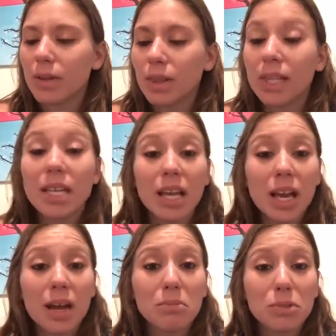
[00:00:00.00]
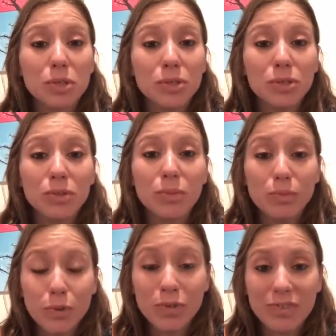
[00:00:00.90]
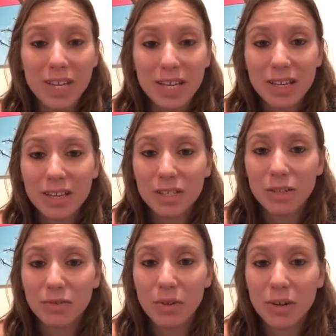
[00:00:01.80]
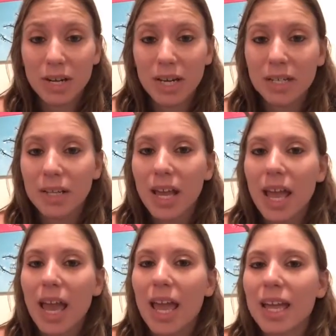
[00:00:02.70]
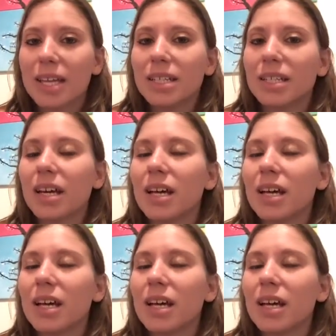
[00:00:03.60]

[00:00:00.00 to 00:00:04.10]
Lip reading: leading up to moving to Florida. And